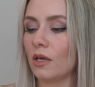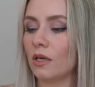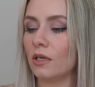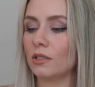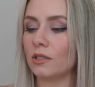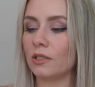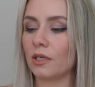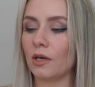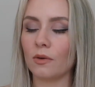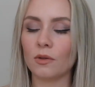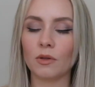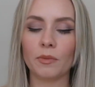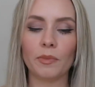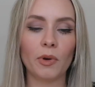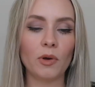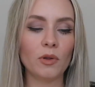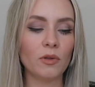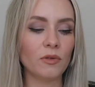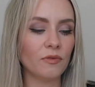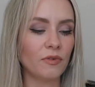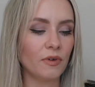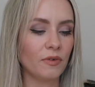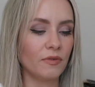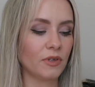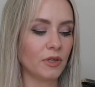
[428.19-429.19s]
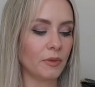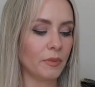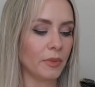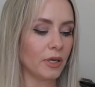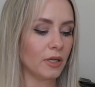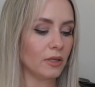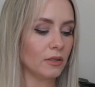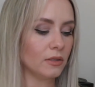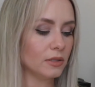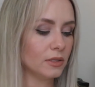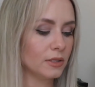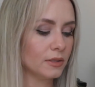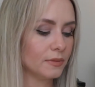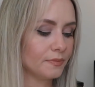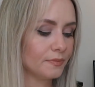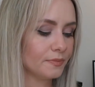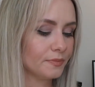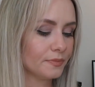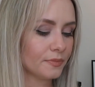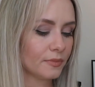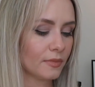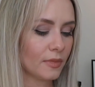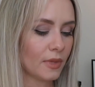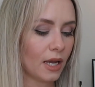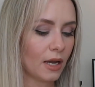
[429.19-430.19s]
So they're both
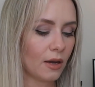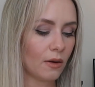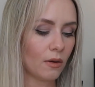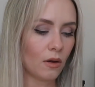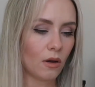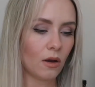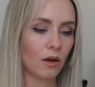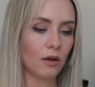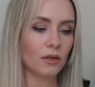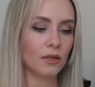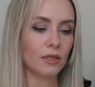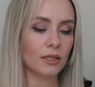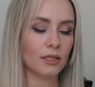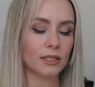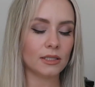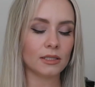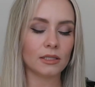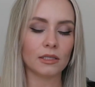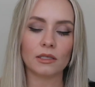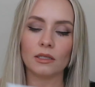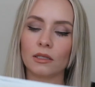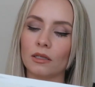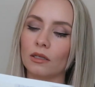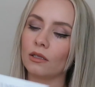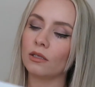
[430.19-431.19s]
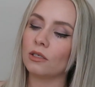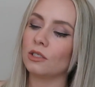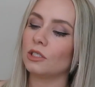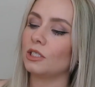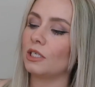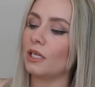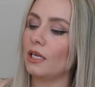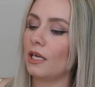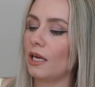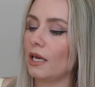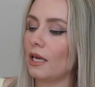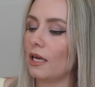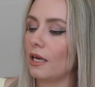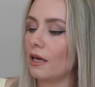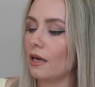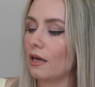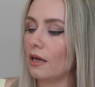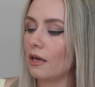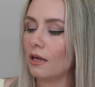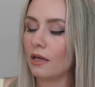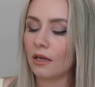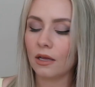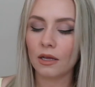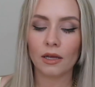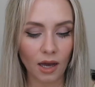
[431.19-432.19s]
50ml. Now on this little sheet
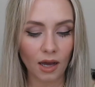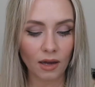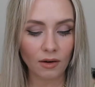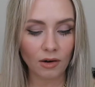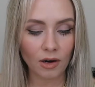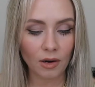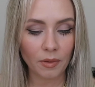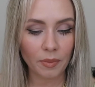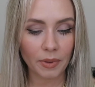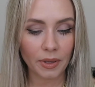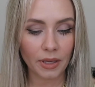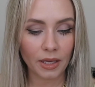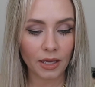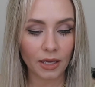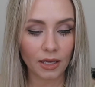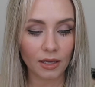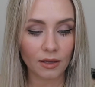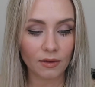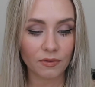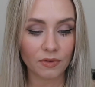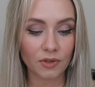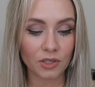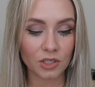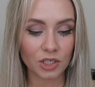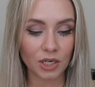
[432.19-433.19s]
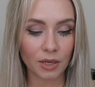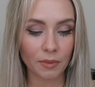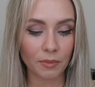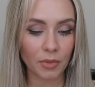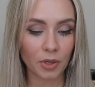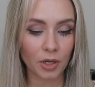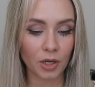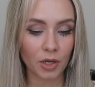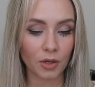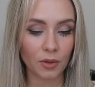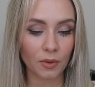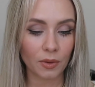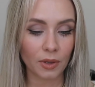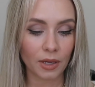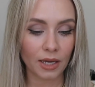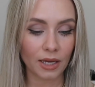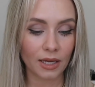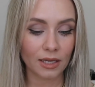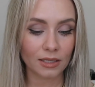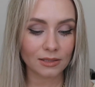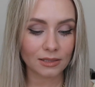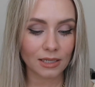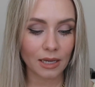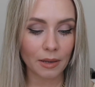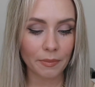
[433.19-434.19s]
here, RRP for the shampoo
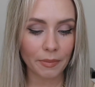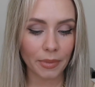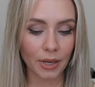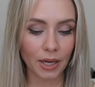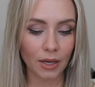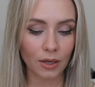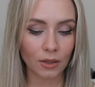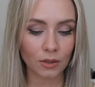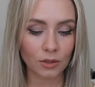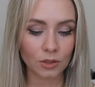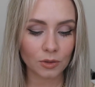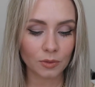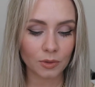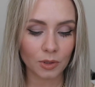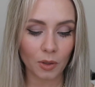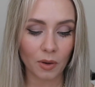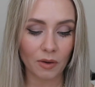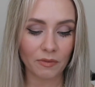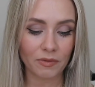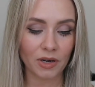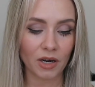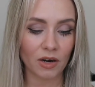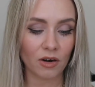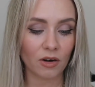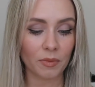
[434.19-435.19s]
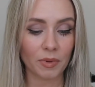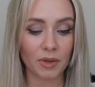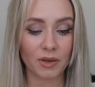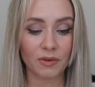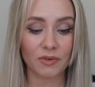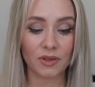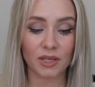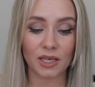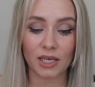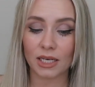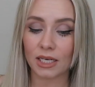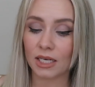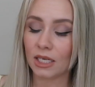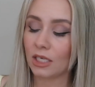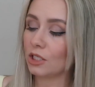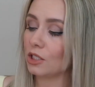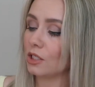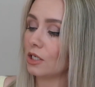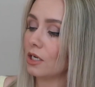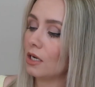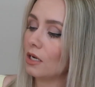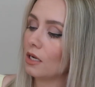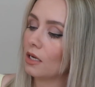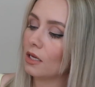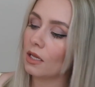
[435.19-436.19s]
is £10. We don't have an RRP for the
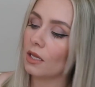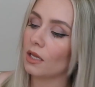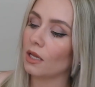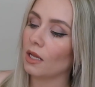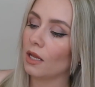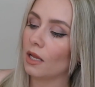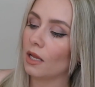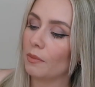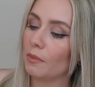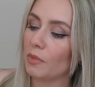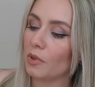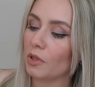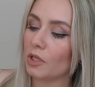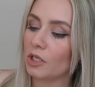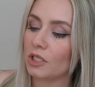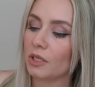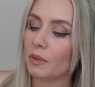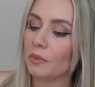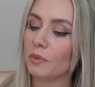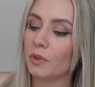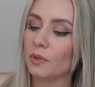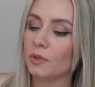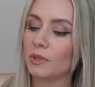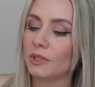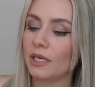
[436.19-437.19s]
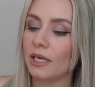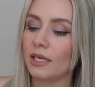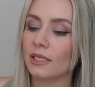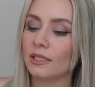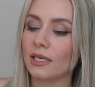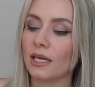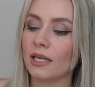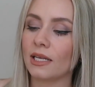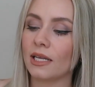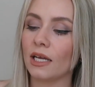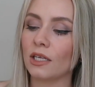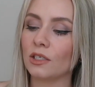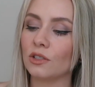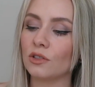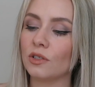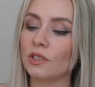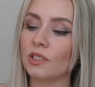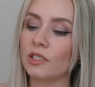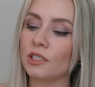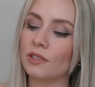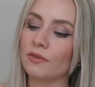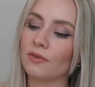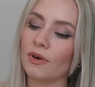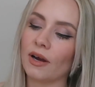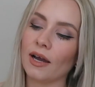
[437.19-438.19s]
conditioner. But the shampoo says a
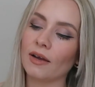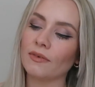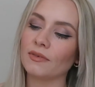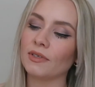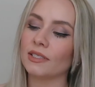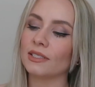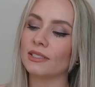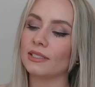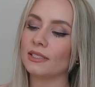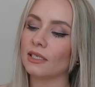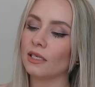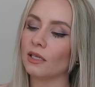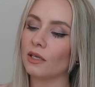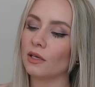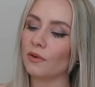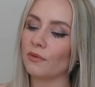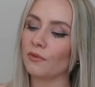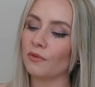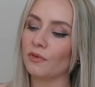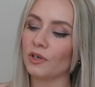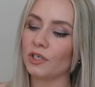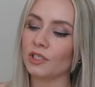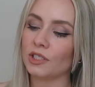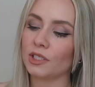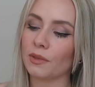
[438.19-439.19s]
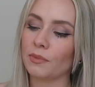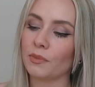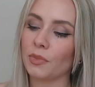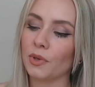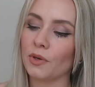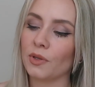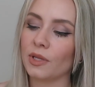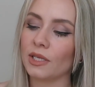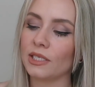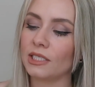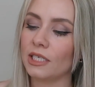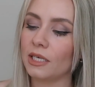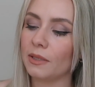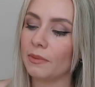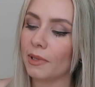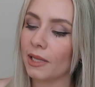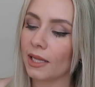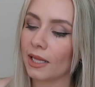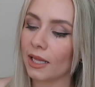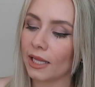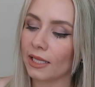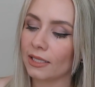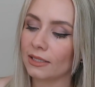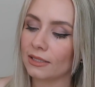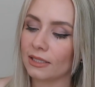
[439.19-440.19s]
naturally derived and silicone-free shampoo that deeply
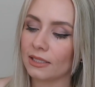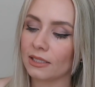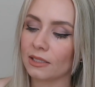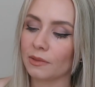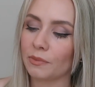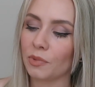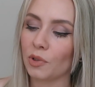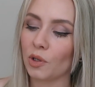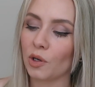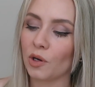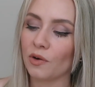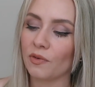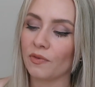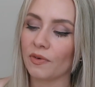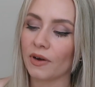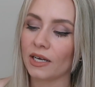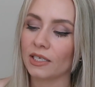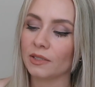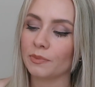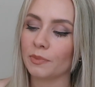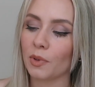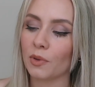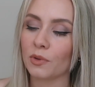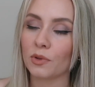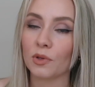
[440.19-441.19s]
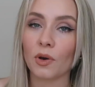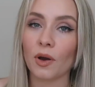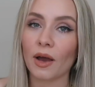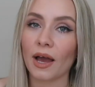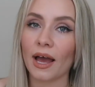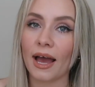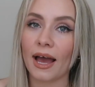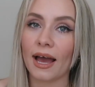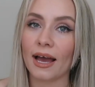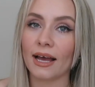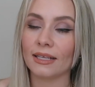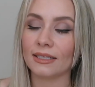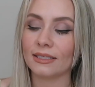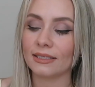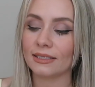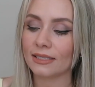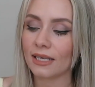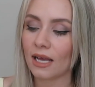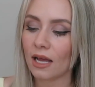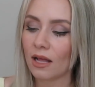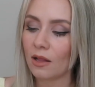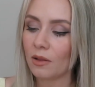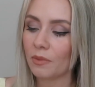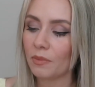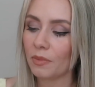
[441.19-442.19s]
cleanses and purifies both your hair and
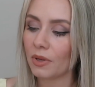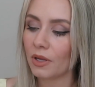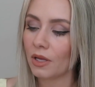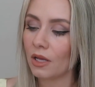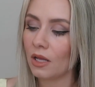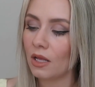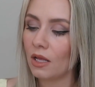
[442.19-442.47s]
scalp.